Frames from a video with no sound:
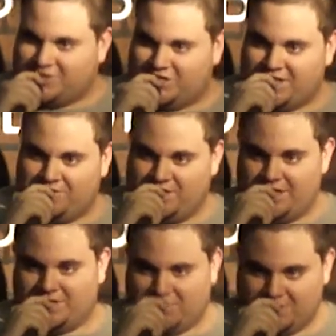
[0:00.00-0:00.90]
is she giving
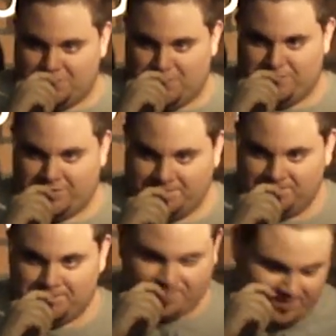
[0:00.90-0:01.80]
these fucking people?
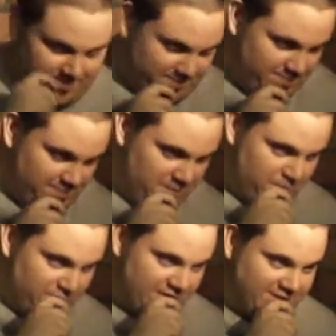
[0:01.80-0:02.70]

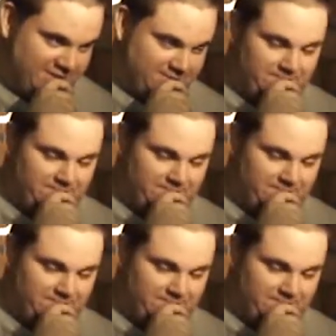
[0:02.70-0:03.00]
Please.